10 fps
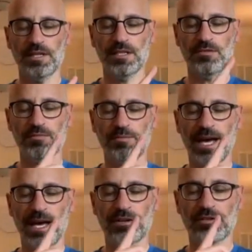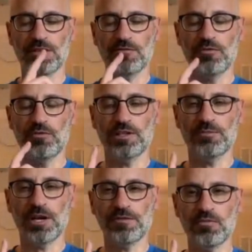the pattern of moving the
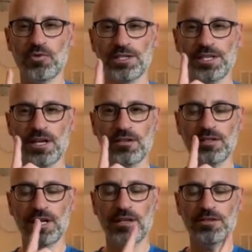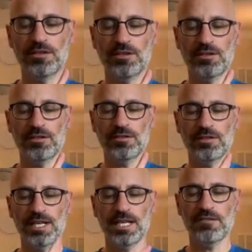breath from one side to the other,
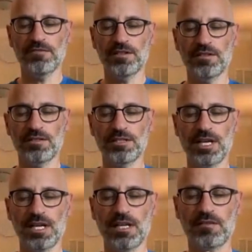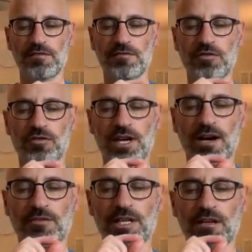the even, steady 4
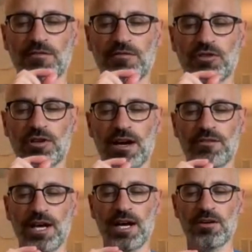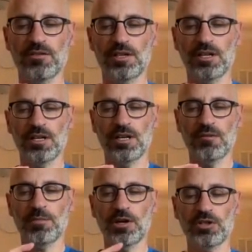count in, 4 count out,
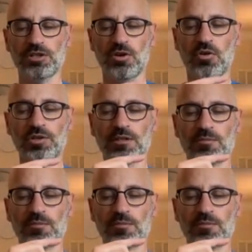but also holding the